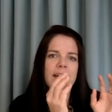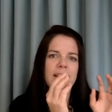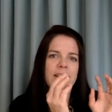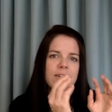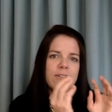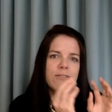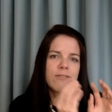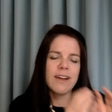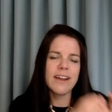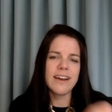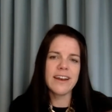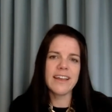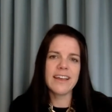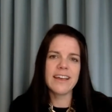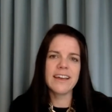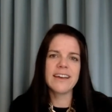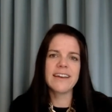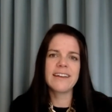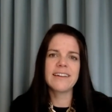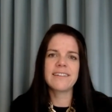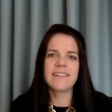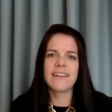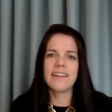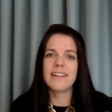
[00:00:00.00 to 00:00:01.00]
and running
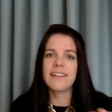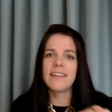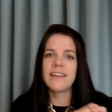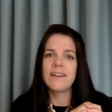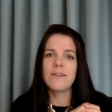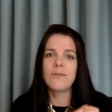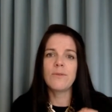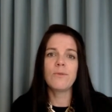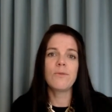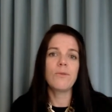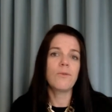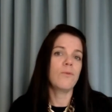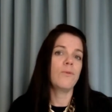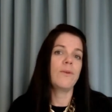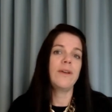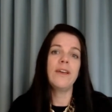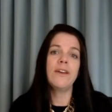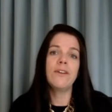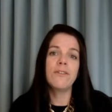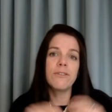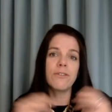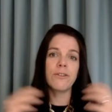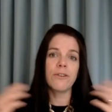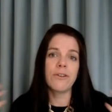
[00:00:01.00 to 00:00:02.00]
it, and then
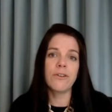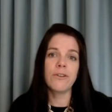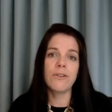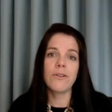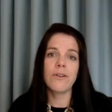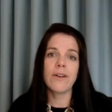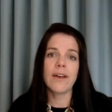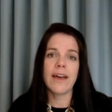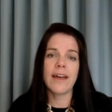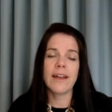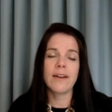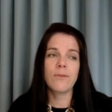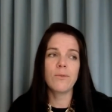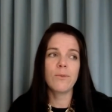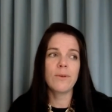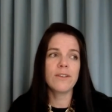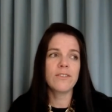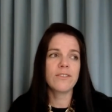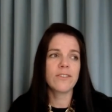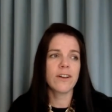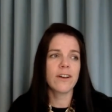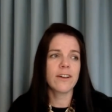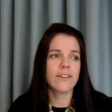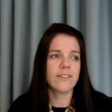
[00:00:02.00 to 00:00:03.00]
we grew and we
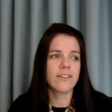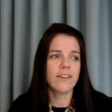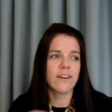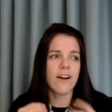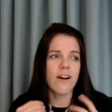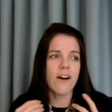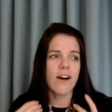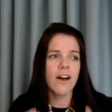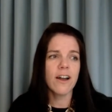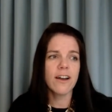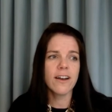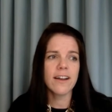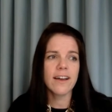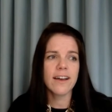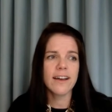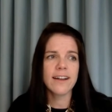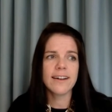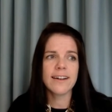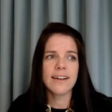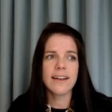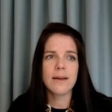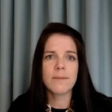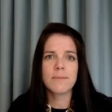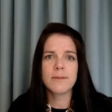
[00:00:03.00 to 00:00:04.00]
started our
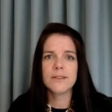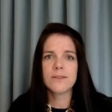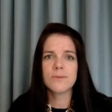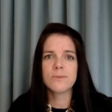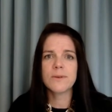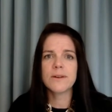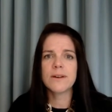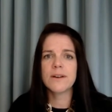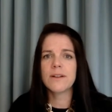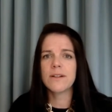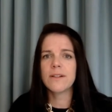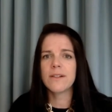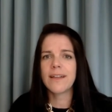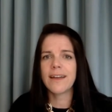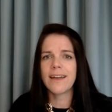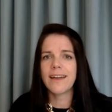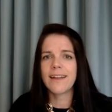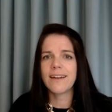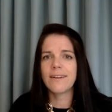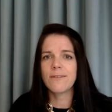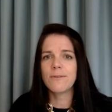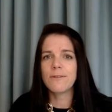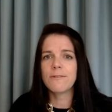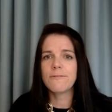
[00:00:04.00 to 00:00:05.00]
online club as well.
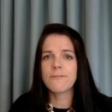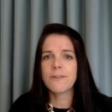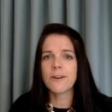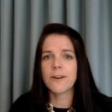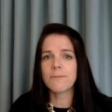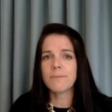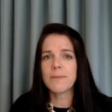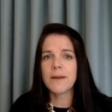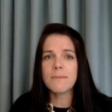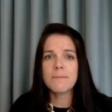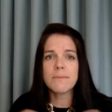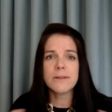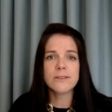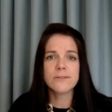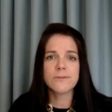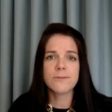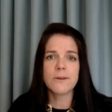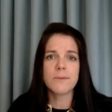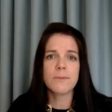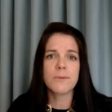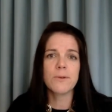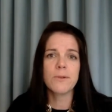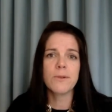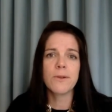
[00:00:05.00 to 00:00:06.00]
And we've got members
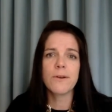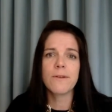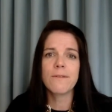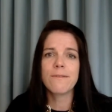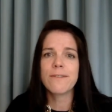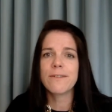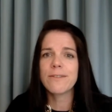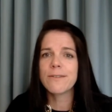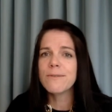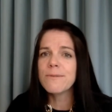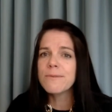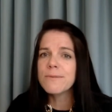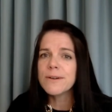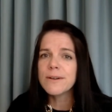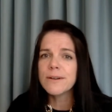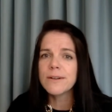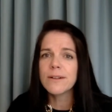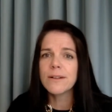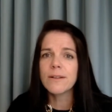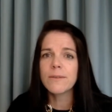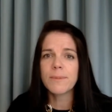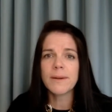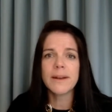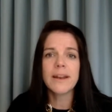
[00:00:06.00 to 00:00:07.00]
from all over the
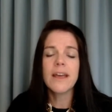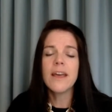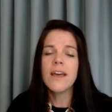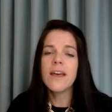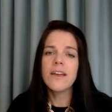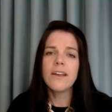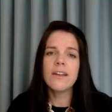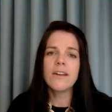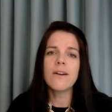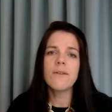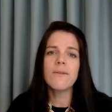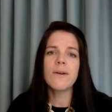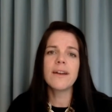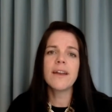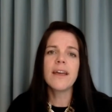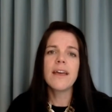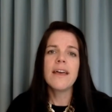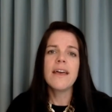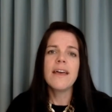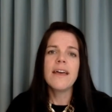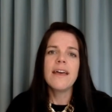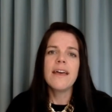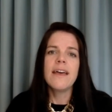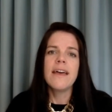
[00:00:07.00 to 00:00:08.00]
world. But you know what?
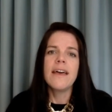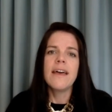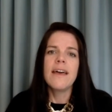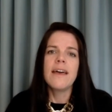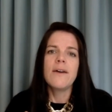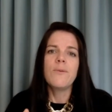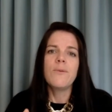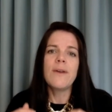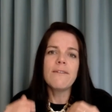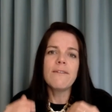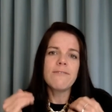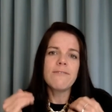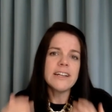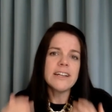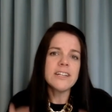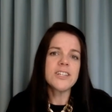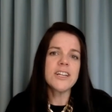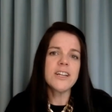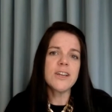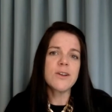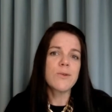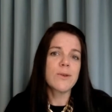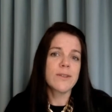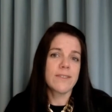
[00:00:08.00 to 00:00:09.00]
we
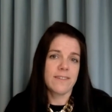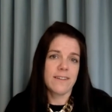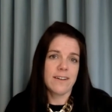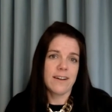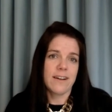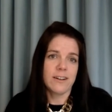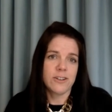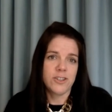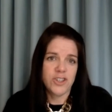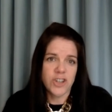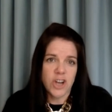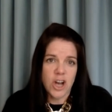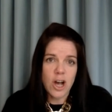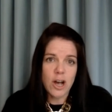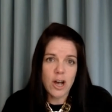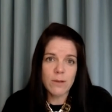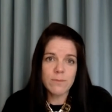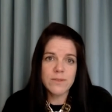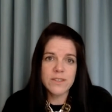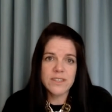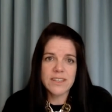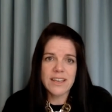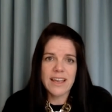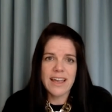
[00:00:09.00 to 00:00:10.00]
eventually quit on our
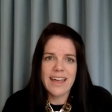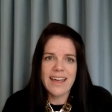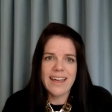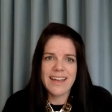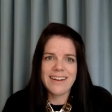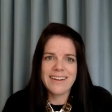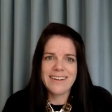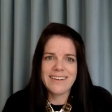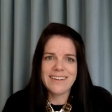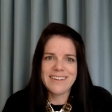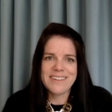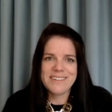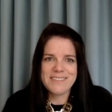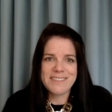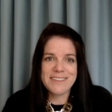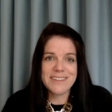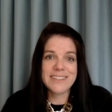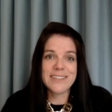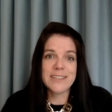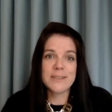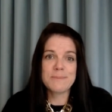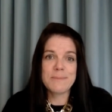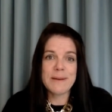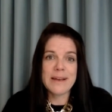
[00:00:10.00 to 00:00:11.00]
jobs. And
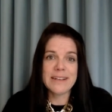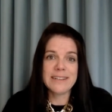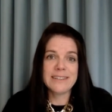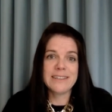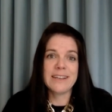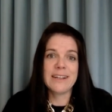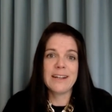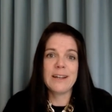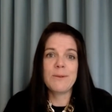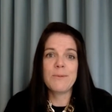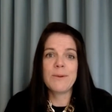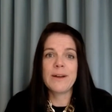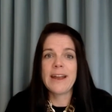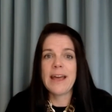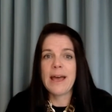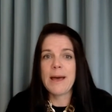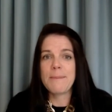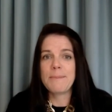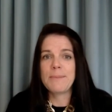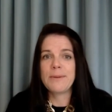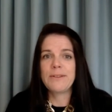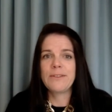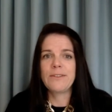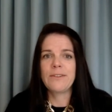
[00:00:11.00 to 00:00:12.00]
this is basically what
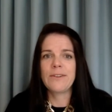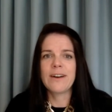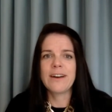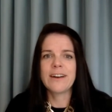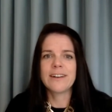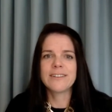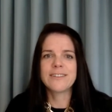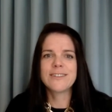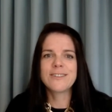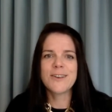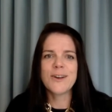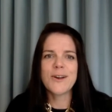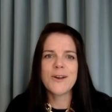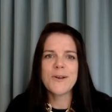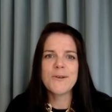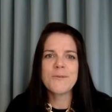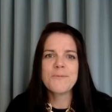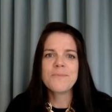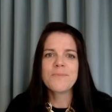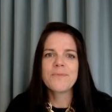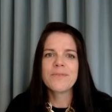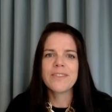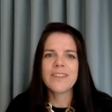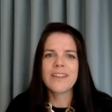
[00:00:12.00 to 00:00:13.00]
happened to us.
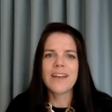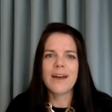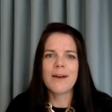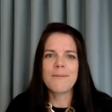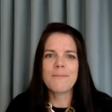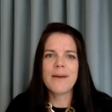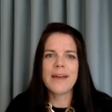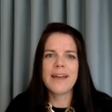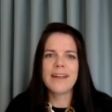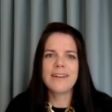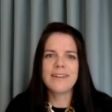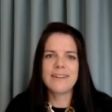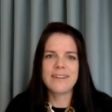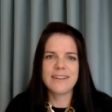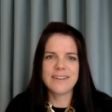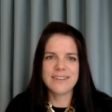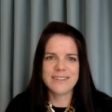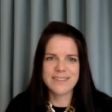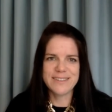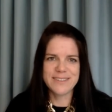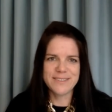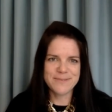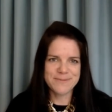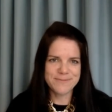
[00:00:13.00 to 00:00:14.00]
So I made a
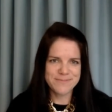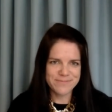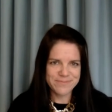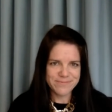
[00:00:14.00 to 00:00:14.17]
list.